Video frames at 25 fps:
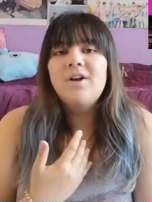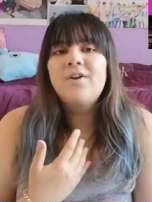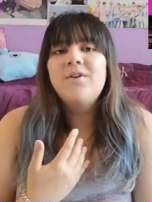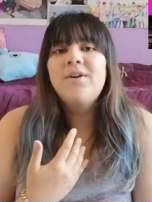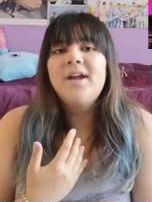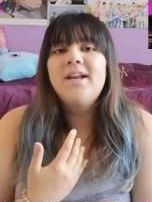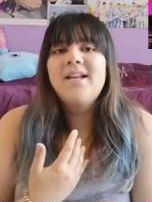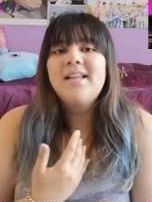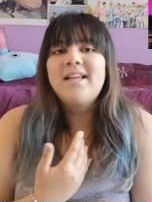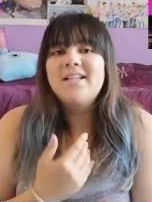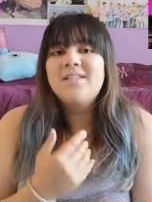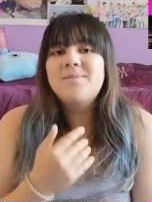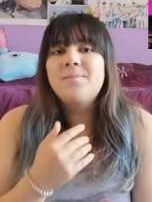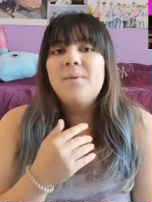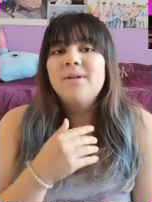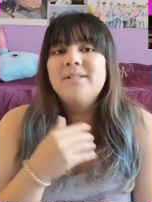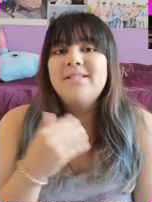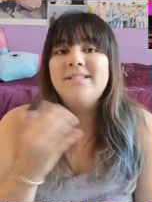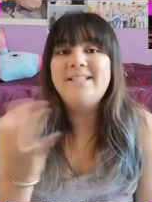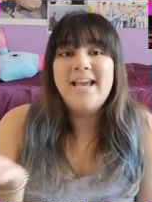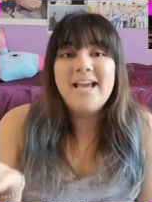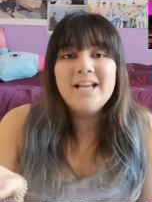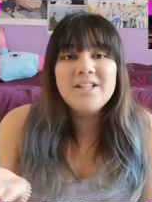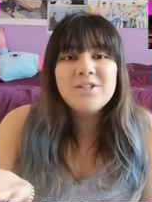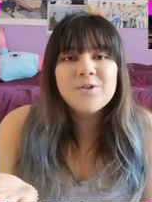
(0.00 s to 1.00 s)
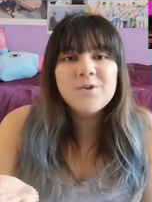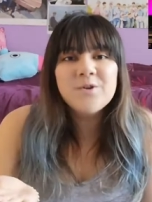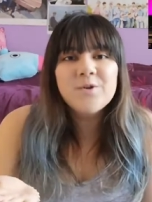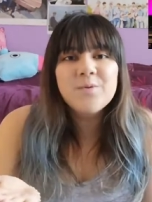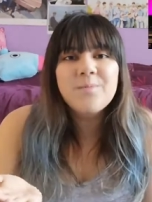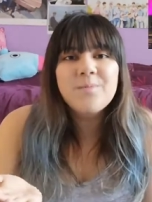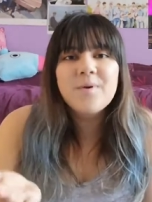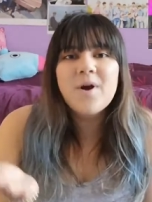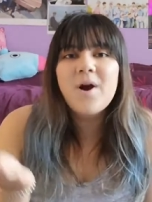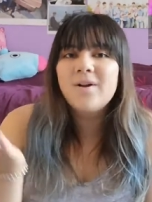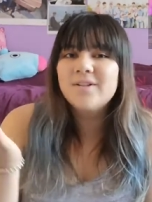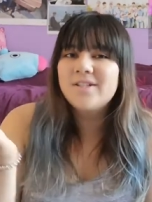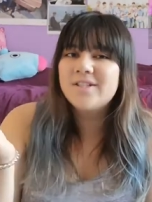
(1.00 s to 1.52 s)
create like a small dance
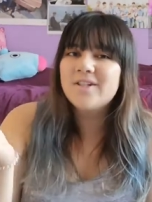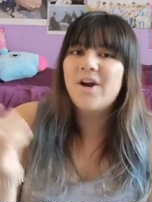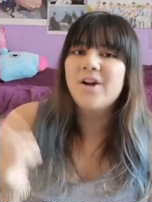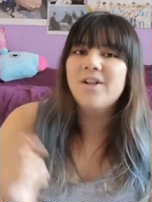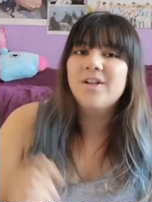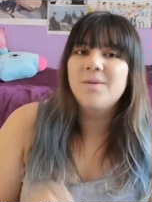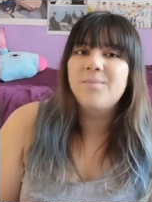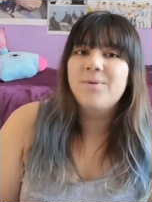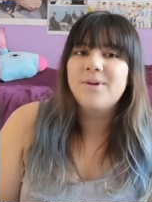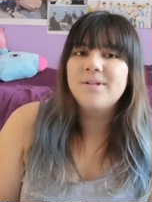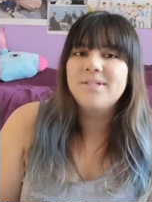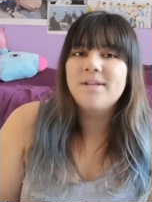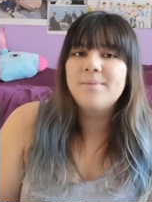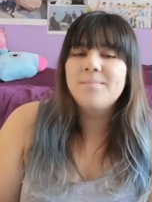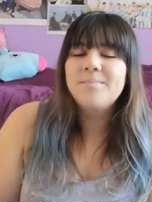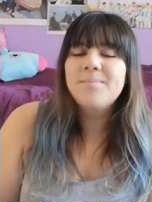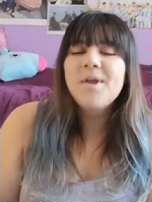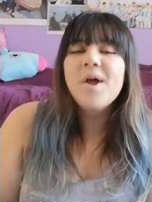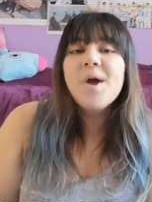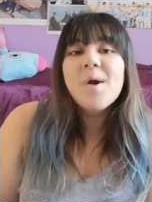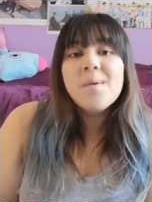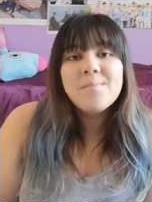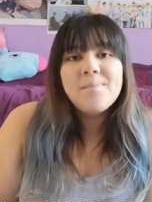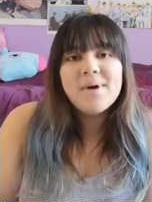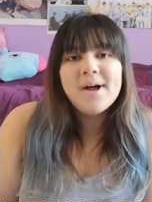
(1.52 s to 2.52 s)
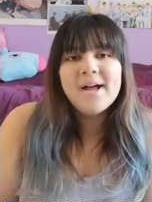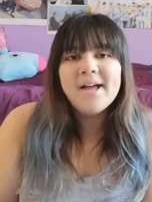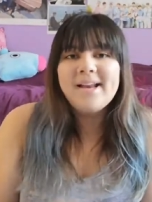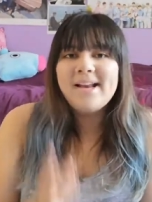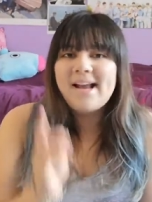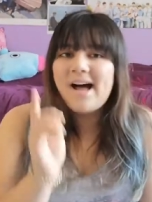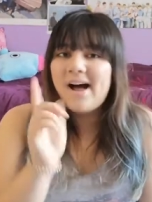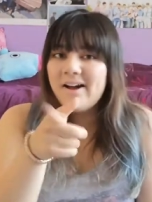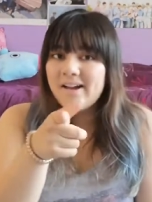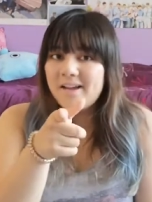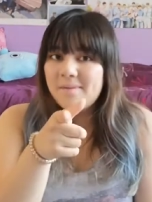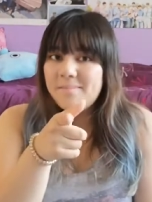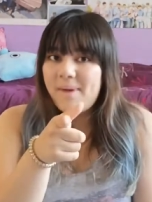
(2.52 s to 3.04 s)
group called Scarlet Prism. But
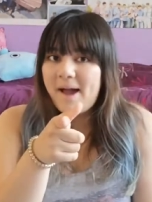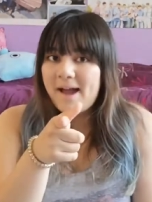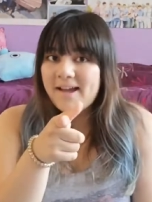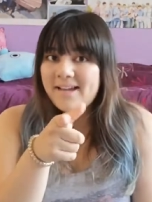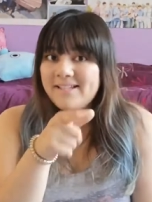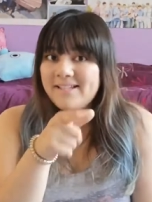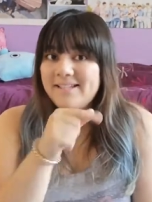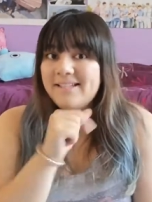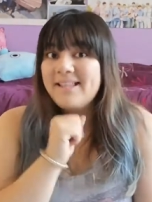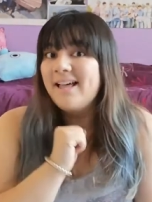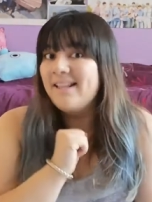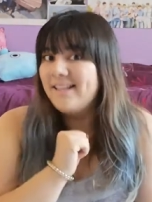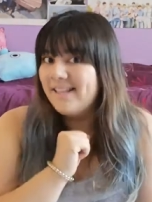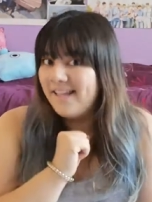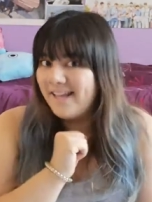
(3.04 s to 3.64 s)
I'll get back into that